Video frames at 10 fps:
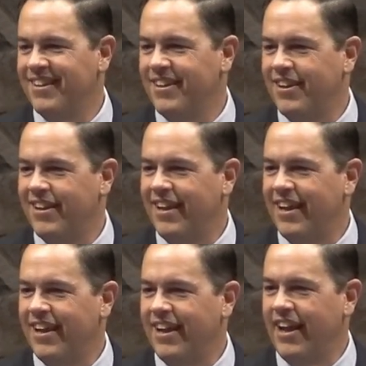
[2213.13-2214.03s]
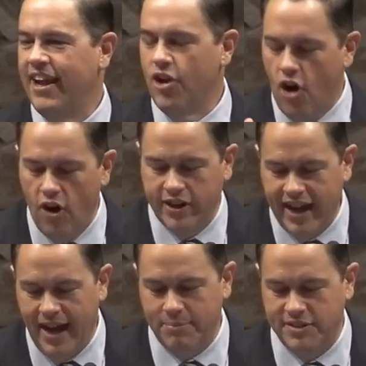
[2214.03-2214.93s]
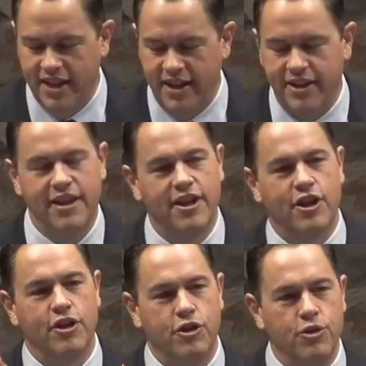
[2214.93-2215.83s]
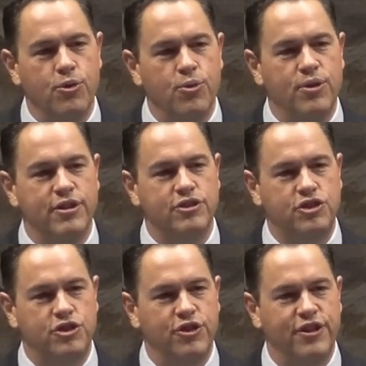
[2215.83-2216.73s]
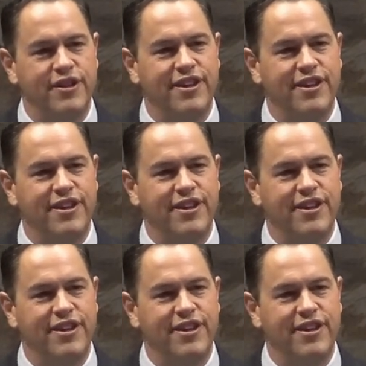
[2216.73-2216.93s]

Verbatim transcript: In all caps said, You should not